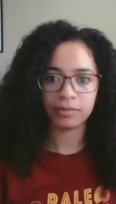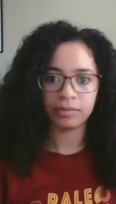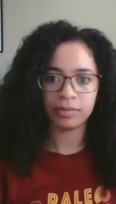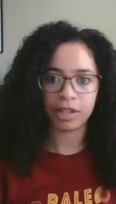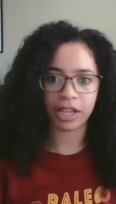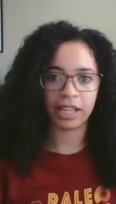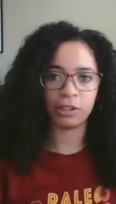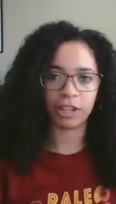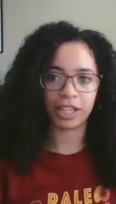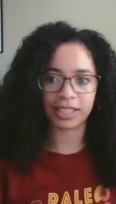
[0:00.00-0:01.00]
Okay,
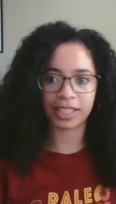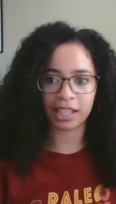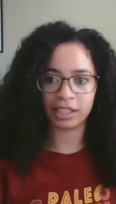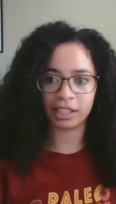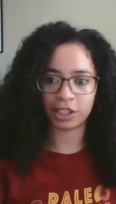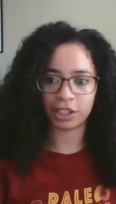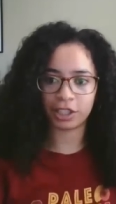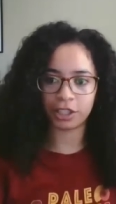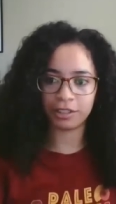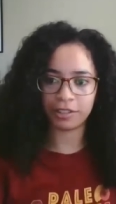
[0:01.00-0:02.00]
Lauren, does that look
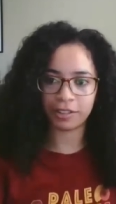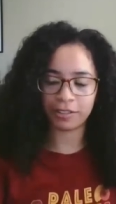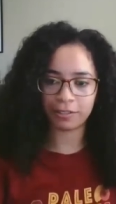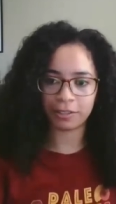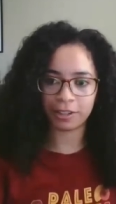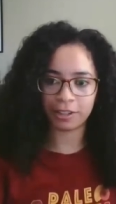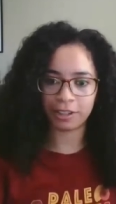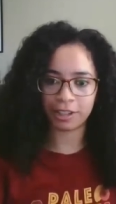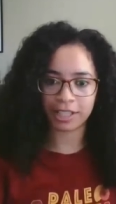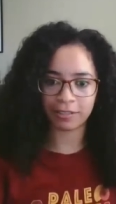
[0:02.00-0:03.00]
good
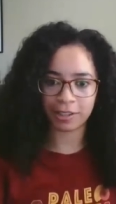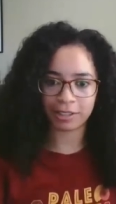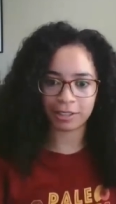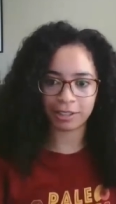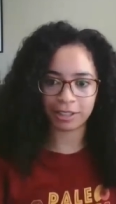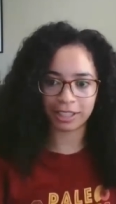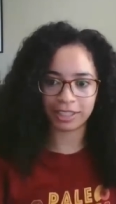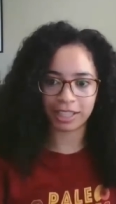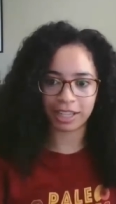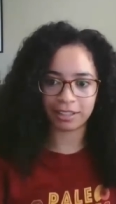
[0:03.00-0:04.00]
for as far as you can
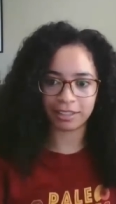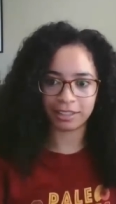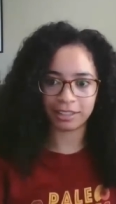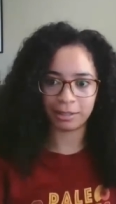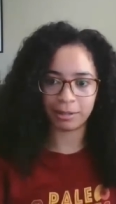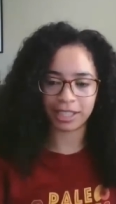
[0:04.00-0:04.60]
tell the way it